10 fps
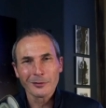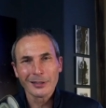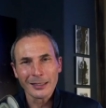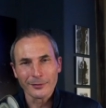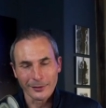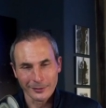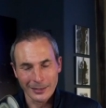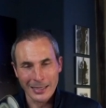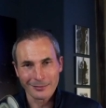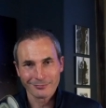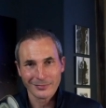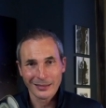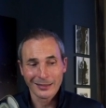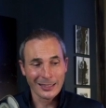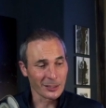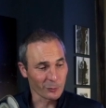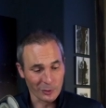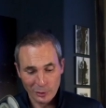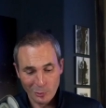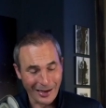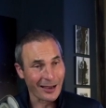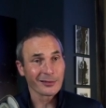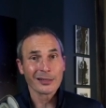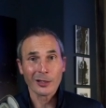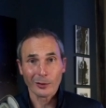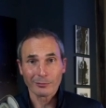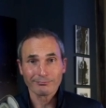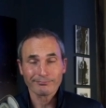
to heaven or not. He just wants you out of here.